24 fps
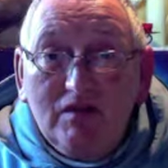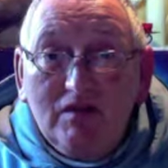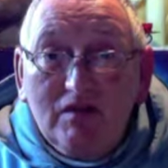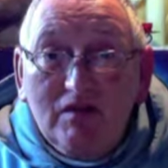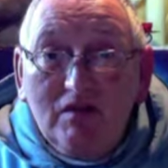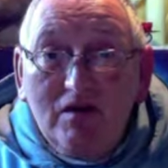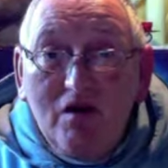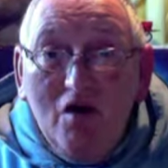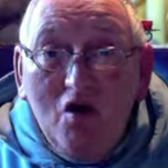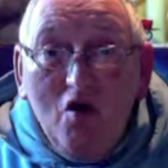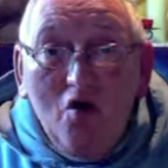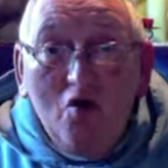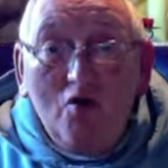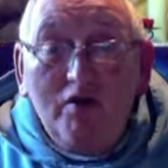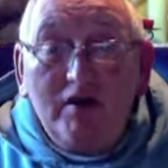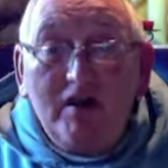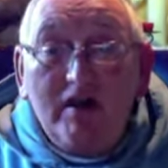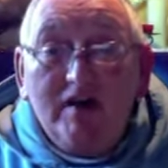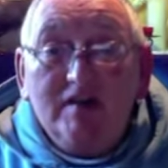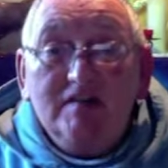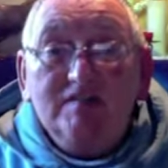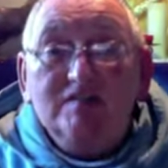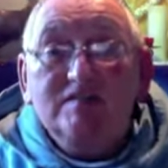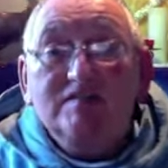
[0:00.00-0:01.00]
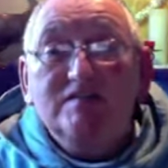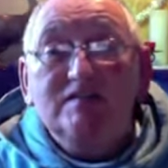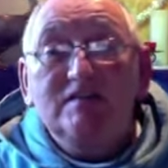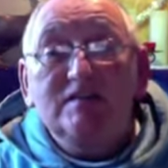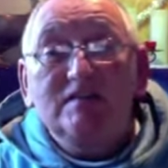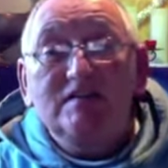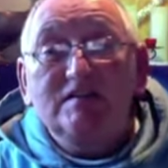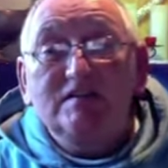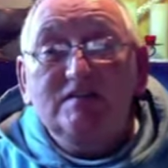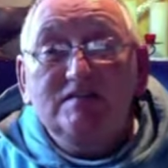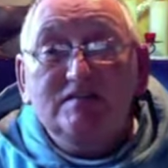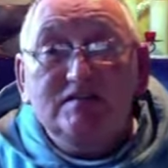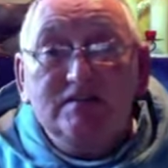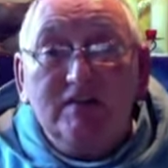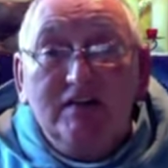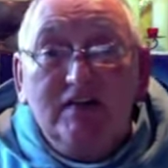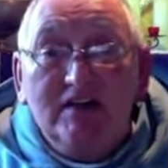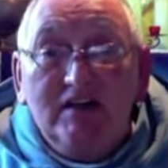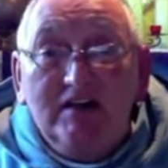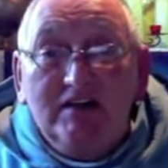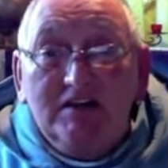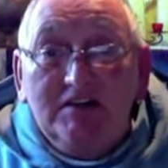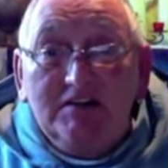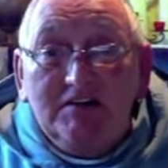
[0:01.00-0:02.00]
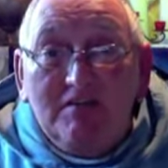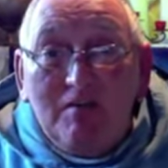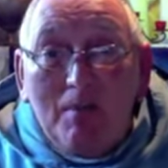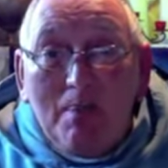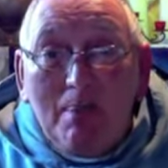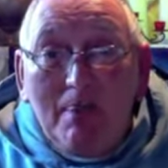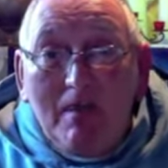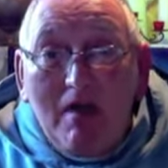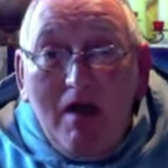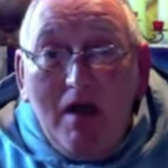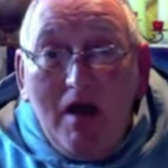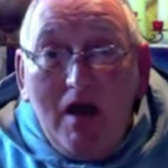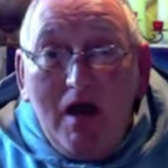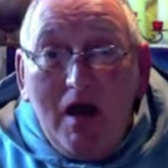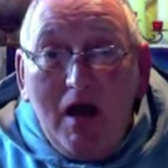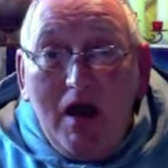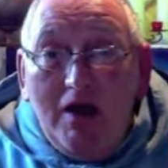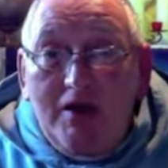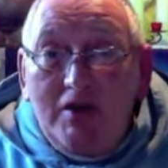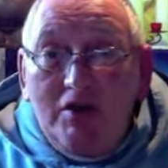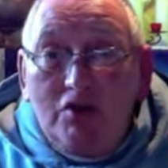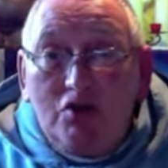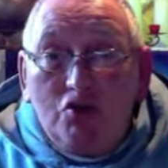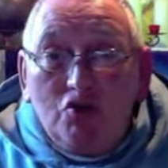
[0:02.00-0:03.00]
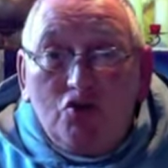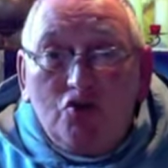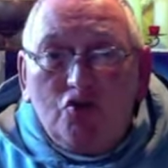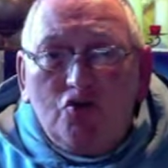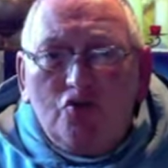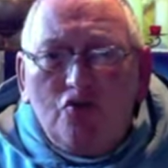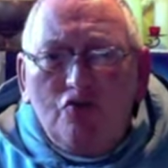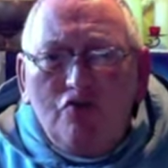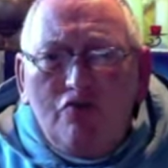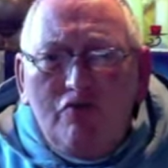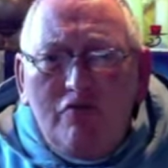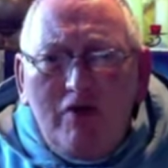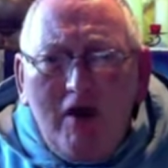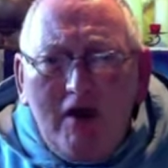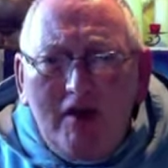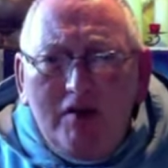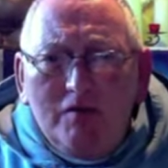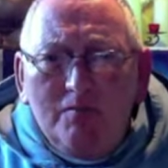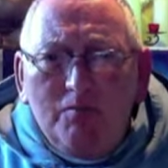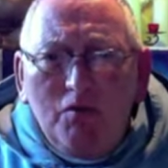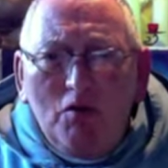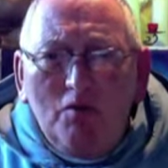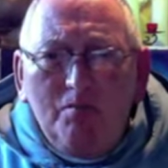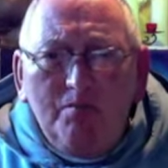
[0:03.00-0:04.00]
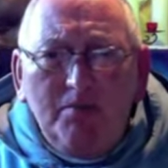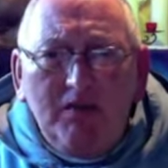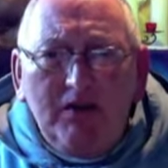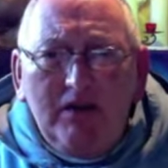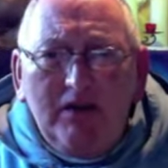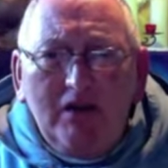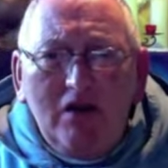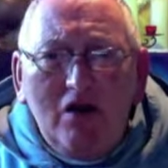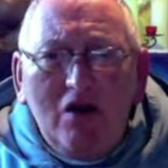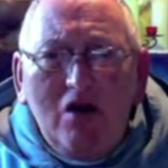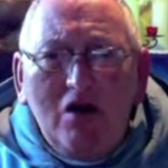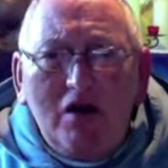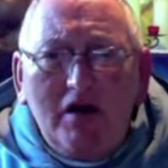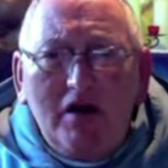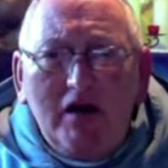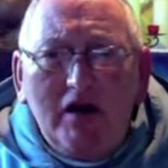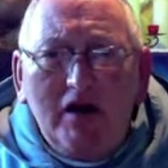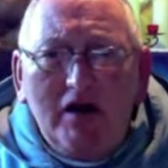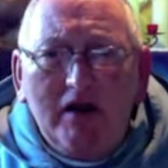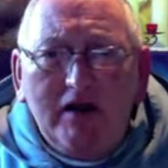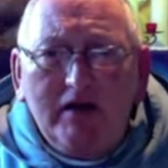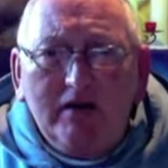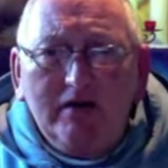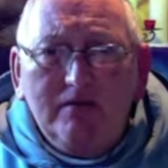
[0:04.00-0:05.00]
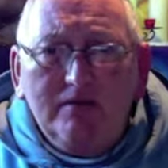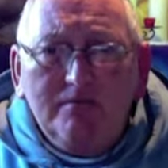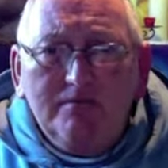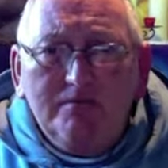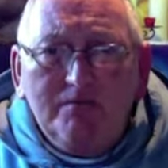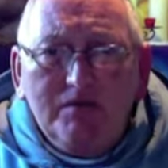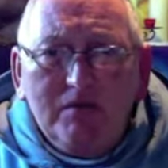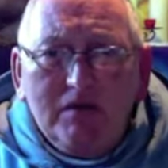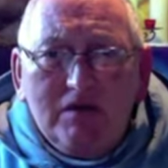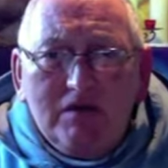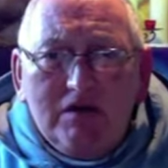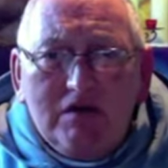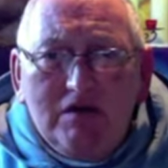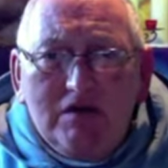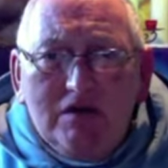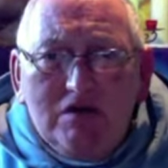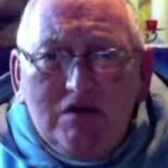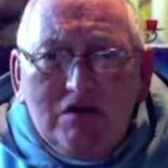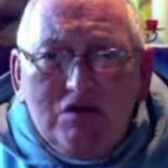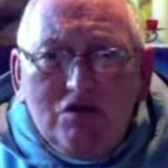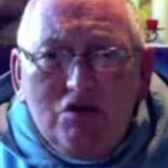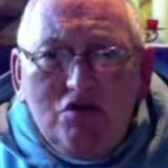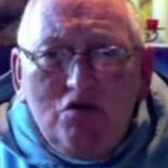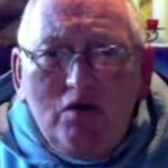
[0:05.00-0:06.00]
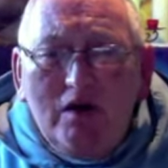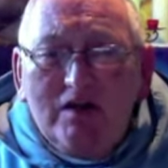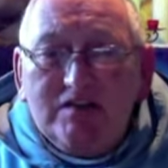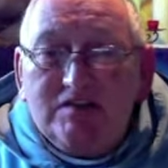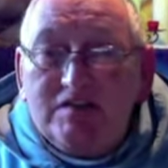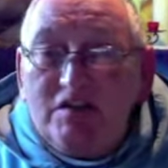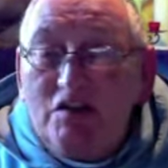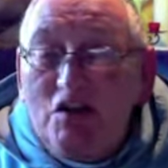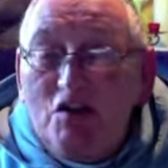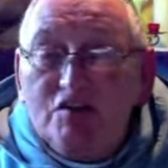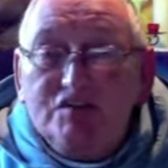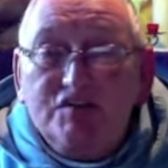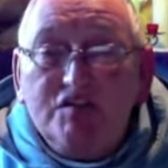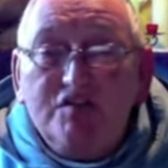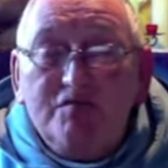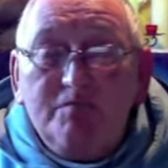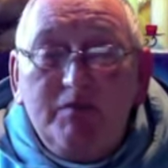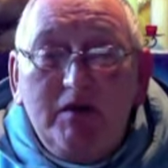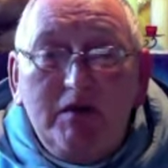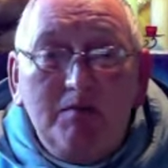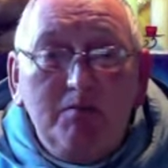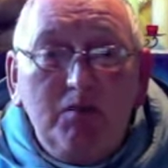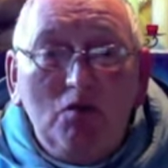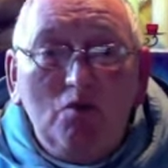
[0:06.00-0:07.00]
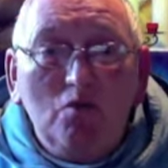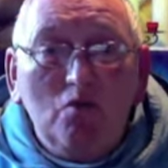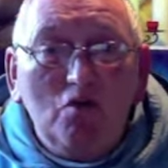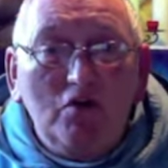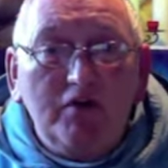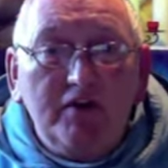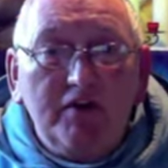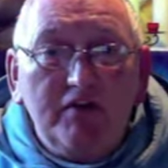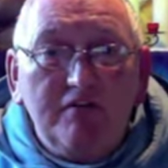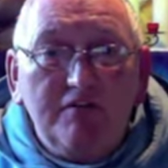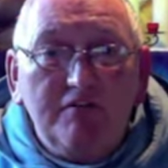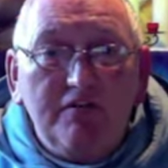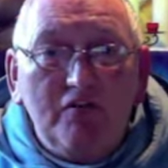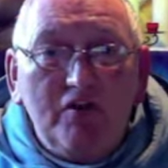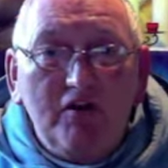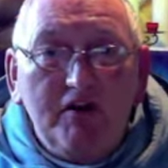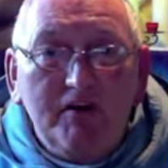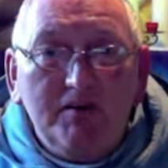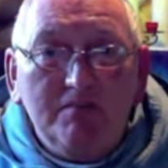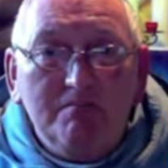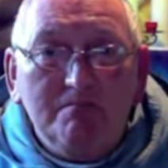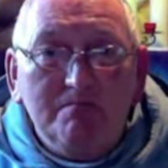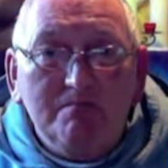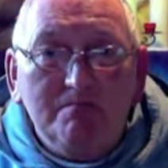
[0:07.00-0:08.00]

Oh yes, he's an incredible PR guy who has lots of people working for him.